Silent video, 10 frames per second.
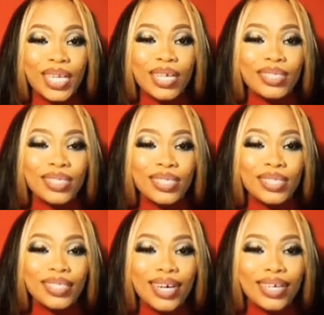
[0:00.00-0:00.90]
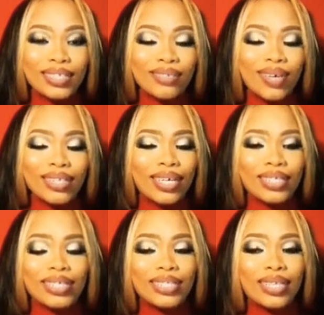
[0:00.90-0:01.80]
I didn't see it as
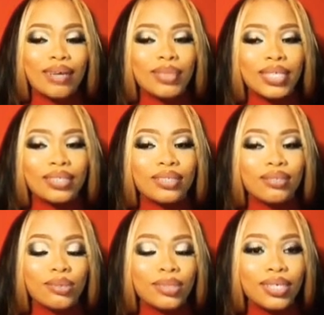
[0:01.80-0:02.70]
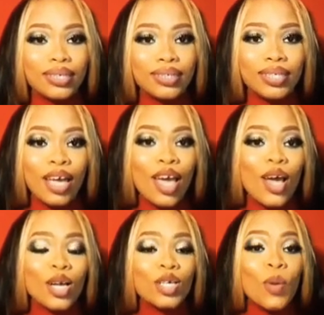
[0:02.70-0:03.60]
fantastic, I bet you get.
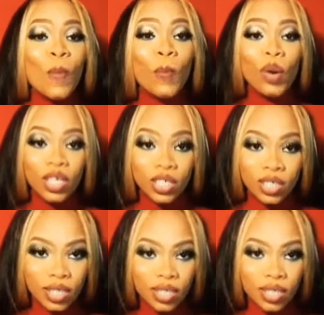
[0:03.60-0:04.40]
But